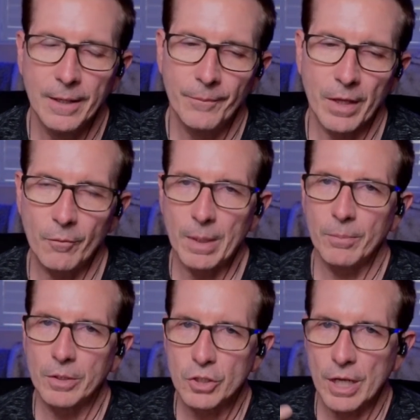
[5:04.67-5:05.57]
give
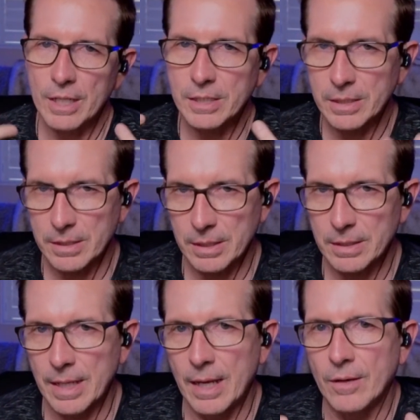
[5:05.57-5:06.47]
people a chance to sit
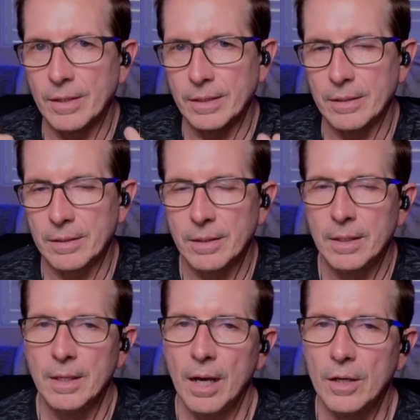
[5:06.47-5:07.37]
down and to
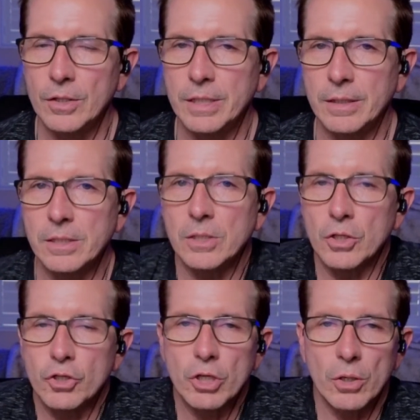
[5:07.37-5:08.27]
understand. This is a
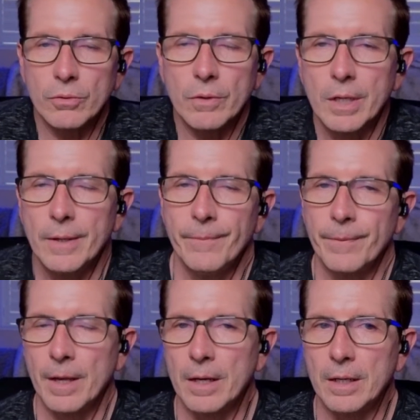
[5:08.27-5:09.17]
show.
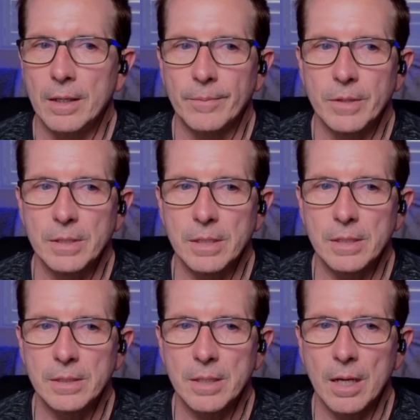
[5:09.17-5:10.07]
This
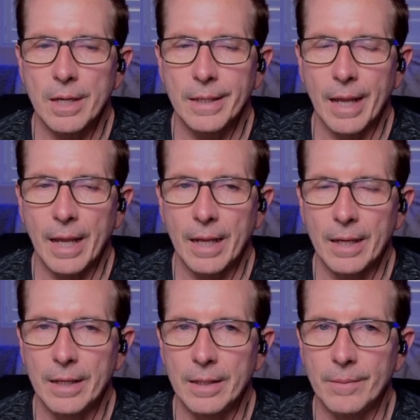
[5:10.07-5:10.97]
is not a
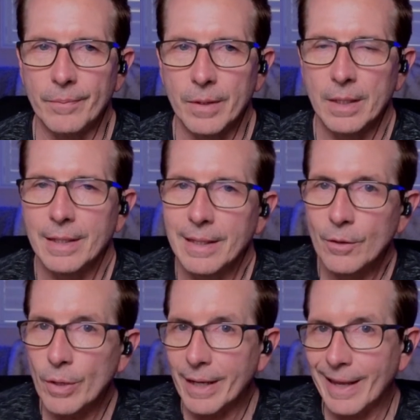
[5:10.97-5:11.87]

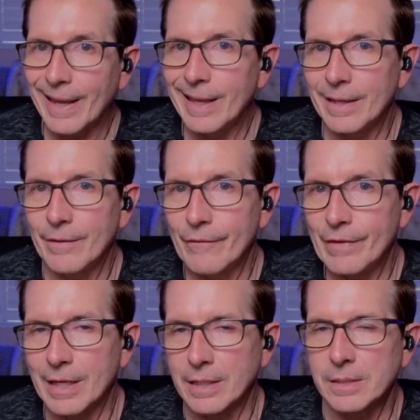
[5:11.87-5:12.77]
quick hit
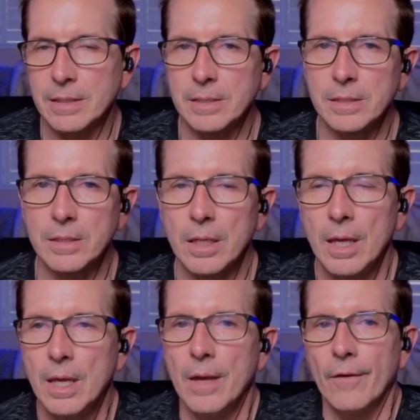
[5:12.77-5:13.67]
fix. This is
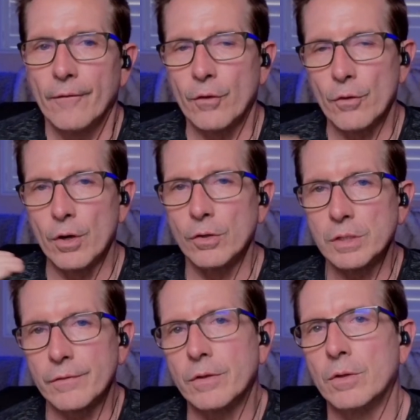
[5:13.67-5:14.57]
for those
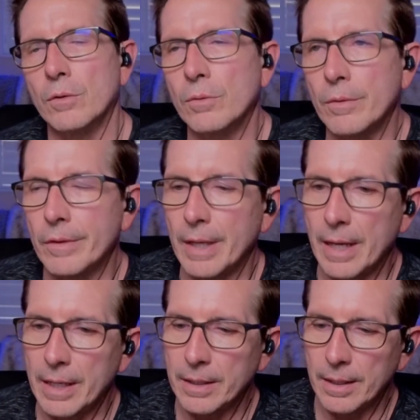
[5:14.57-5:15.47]
of you
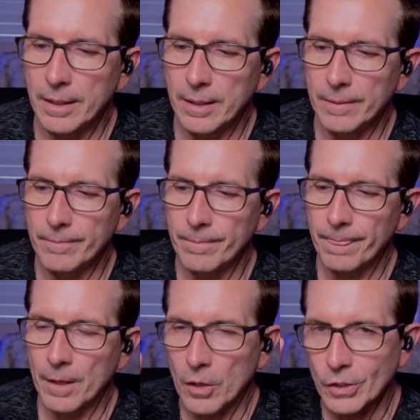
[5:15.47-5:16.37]
that
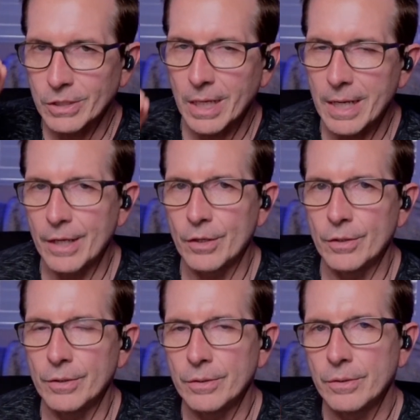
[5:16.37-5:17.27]
are tired